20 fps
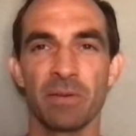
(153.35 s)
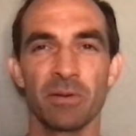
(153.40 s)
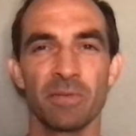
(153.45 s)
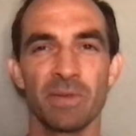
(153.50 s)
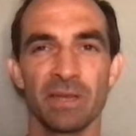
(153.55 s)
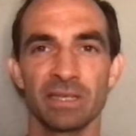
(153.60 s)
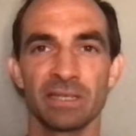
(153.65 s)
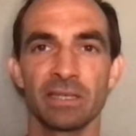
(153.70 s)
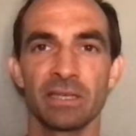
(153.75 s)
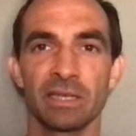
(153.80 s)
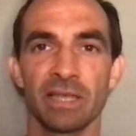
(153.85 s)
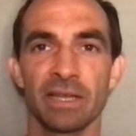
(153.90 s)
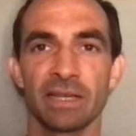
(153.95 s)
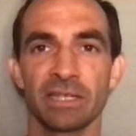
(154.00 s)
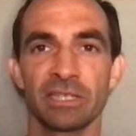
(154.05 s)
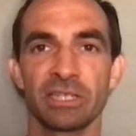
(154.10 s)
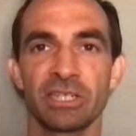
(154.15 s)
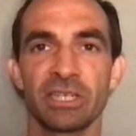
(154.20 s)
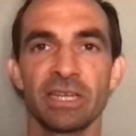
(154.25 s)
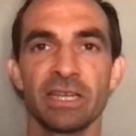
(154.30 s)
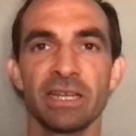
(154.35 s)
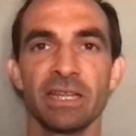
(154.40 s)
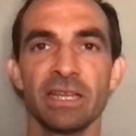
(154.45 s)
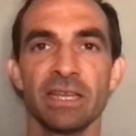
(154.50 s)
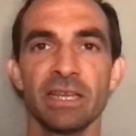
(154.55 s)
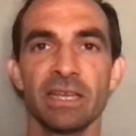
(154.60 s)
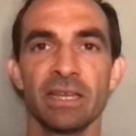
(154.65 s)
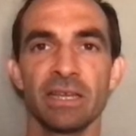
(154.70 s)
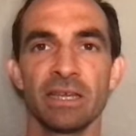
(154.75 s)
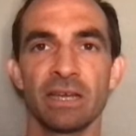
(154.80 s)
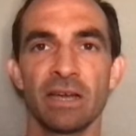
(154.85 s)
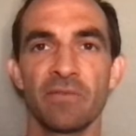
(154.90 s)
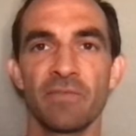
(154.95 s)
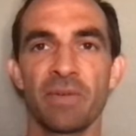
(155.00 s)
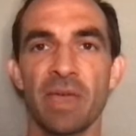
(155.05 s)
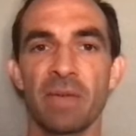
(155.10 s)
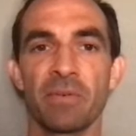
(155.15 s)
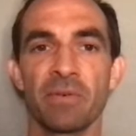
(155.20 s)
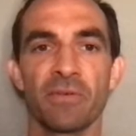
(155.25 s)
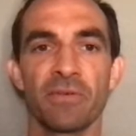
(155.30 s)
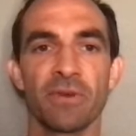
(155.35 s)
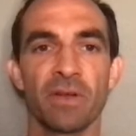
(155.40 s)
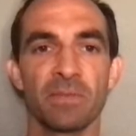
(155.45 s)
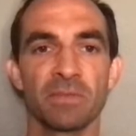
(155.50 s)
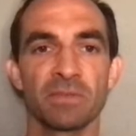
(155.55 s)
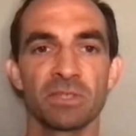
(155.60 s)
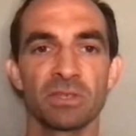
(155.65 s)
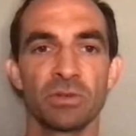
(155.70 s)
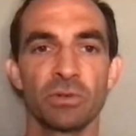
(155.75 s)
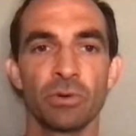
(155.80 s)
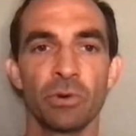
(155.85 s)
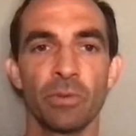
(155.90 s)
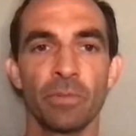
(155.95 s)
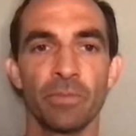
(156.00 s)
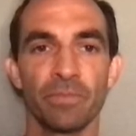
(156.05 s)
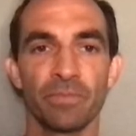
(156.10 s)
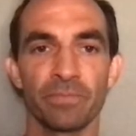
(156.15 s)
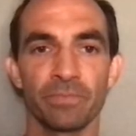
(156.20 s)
It makes it look like a sheet of paper from school.